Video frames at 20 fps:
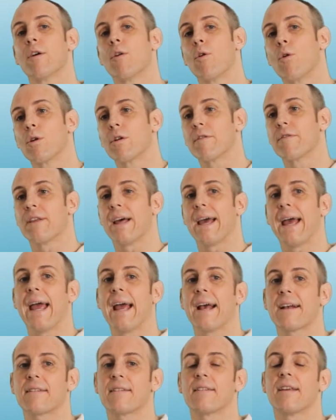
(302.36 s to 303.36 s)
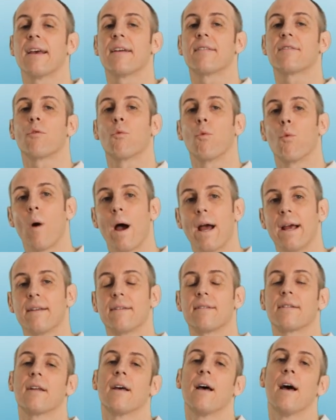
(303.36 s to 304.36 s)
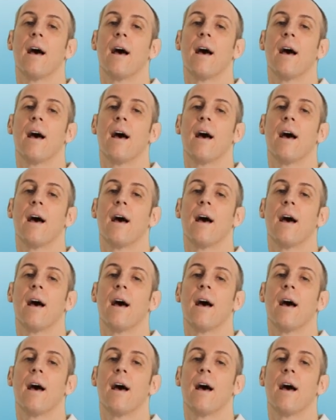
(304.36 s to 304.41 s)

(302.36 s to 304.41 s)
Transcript: all of the excess, waste,